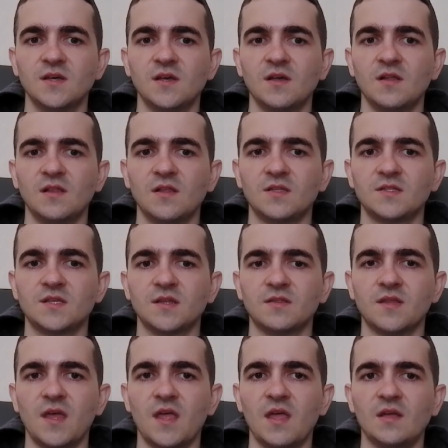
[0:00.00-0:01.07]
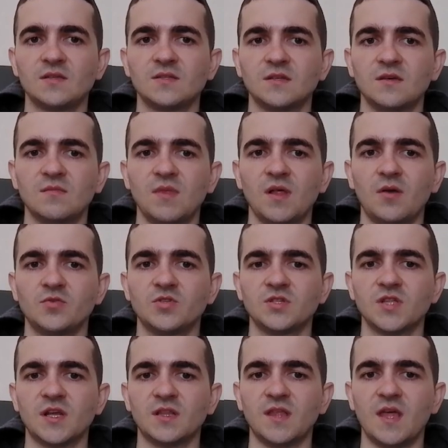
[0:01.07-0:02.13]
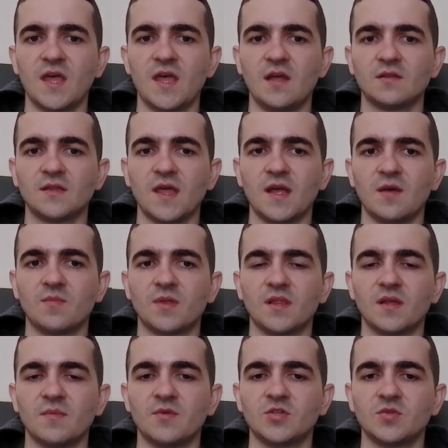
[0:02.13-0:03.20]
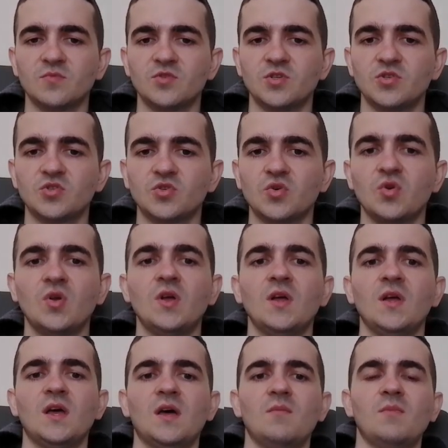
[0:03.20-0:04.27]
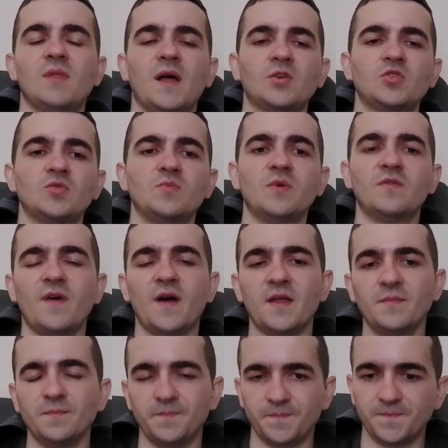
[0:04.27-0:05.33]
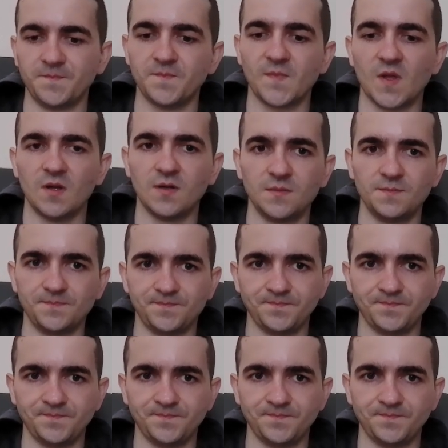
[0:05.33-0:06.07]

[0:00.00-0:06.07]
Let's say takes. Black would just like take, and play like bishop g2, and black should be fine. But